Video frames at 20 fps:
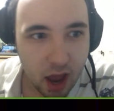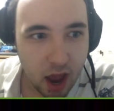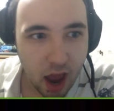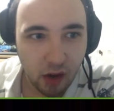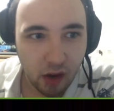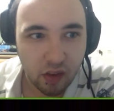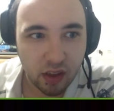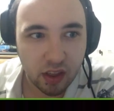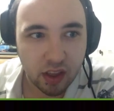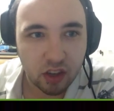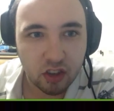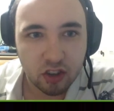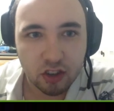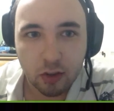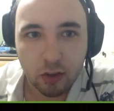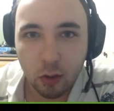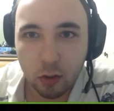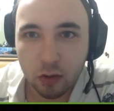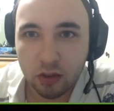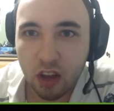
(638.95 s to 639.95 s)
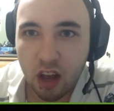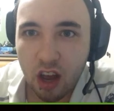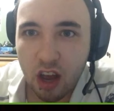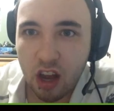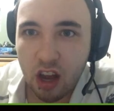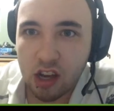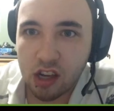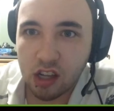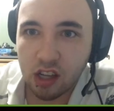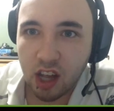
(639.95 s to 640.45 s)
Everything just goes,
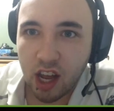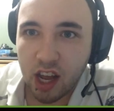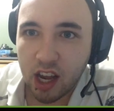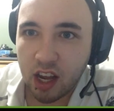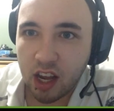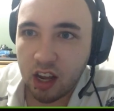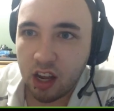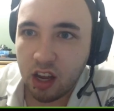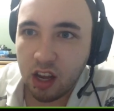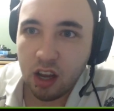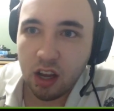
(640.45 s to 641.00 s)
like,